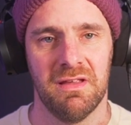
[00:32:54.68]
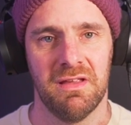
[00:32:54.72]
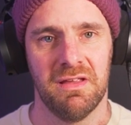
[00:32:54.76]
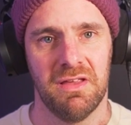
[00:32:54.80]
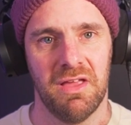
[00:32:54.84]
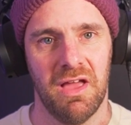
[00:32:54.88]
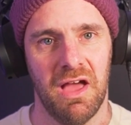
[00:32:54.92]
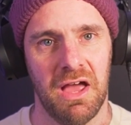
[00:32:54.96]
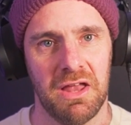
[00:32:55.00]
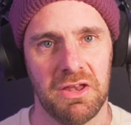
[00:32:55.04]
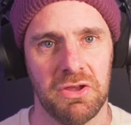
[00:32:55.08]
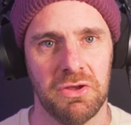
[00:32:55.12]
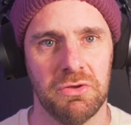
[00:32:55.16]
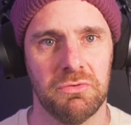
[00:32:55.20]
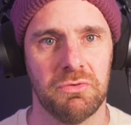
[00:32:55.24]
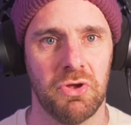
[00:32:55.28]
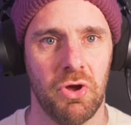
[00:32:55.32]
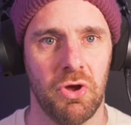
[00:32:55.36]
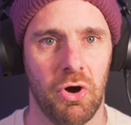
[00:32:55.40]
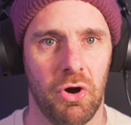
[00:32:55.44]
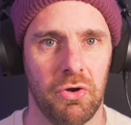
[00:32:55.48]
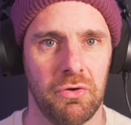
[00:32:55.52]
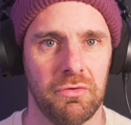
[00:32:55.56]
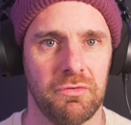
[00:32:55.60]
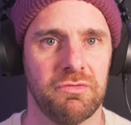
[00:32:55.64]
and you'd
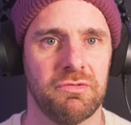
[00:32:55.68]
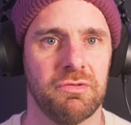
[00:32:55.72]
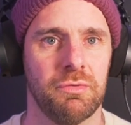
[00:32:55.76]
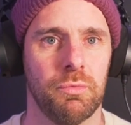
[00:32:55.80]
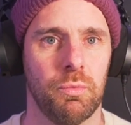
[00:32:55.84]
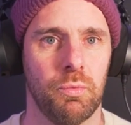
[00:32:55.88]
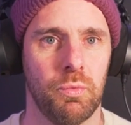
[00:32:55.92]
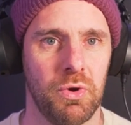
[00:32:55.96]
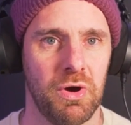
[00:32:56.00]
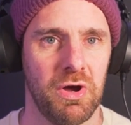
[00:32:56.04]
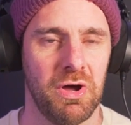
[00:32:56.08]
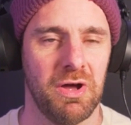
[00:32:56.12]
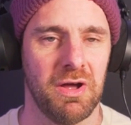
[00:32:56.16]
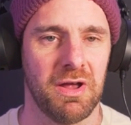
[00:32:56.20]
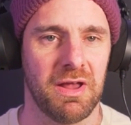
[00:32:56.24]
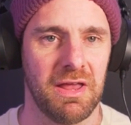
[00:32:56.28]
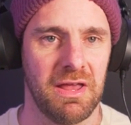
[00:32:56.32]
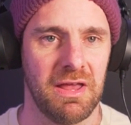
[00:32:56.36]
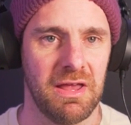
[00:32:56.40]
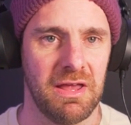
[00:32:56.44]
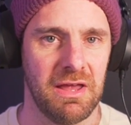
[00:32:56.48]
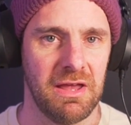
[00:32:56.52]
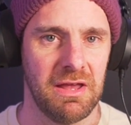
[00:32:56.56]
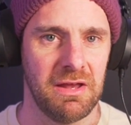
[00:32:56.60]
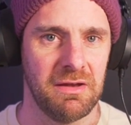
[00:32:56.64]
gone to work
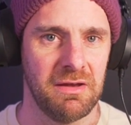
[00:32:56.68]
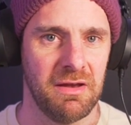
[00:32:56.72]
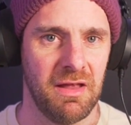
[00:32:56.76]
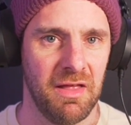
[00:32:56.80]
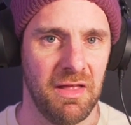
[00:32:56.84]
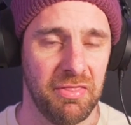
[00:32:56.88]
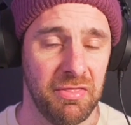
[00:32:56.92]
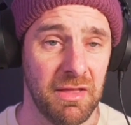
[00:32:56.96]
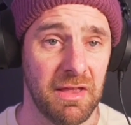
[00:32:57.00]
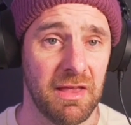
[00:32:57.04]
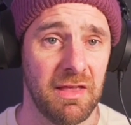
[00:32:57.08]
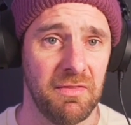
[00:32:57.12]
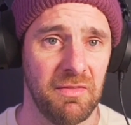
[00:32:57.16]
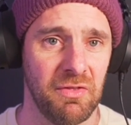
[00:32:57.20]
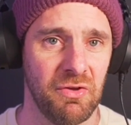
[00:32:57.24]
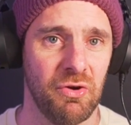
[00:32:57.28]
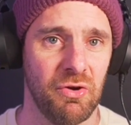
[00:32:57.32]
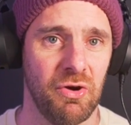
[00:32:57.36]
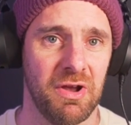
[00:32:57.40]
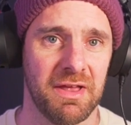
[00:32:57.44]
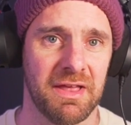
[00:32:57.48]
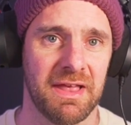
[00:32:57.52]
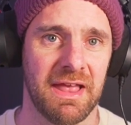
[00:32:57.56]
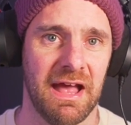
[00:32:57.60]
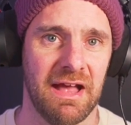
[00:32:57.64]
in the
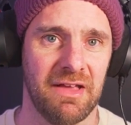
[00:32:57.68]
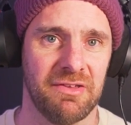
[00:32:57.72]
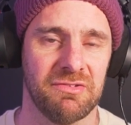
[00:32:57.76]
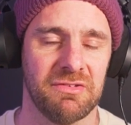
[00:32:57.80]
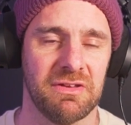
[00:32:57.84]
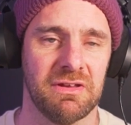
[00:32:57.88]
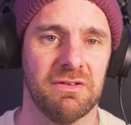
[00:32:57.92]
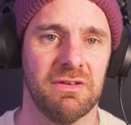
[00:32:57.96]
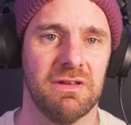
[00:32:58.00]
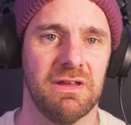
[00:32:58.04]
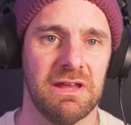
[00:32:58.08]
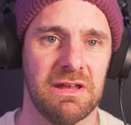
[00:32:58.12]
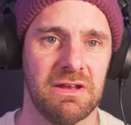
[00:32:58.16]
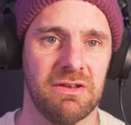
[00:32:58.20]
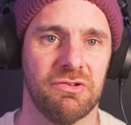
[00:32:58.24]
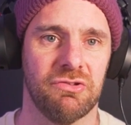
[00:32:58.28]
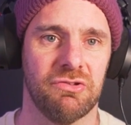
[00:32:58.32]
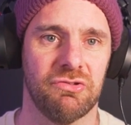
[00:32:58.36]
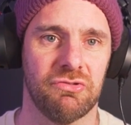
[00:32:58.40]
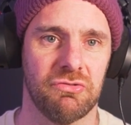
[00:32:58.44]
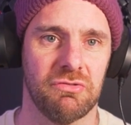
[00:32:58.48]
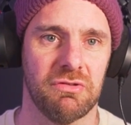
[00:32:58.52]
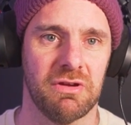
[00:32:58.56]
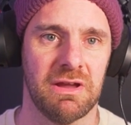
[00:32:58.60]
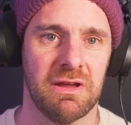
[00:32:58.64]
oil and gas
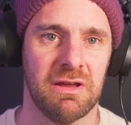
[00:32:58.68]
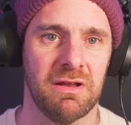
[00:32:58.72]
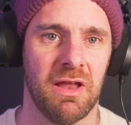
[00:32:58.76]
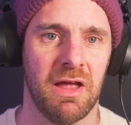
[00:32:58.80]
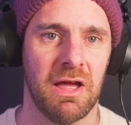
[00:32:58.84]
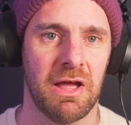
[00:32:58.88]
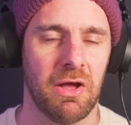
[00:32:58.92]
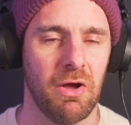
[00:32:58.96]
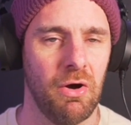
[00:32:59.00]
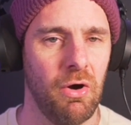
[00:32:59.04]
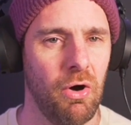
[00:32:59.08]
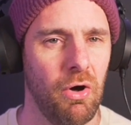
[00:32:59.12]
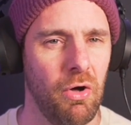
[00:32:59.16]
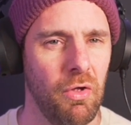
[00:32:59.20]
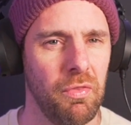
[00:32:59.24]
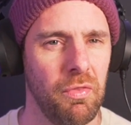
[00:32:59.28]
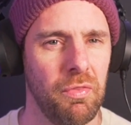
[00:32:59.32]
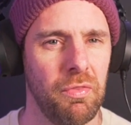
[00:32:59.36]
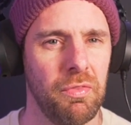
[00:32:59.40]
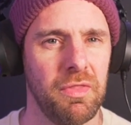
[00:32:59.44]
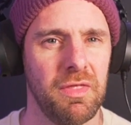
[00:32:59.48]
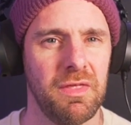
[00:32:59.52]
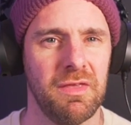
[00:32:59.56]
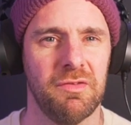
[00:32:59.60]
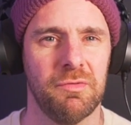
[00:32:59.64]
industry, like
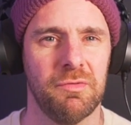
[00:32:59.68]
on these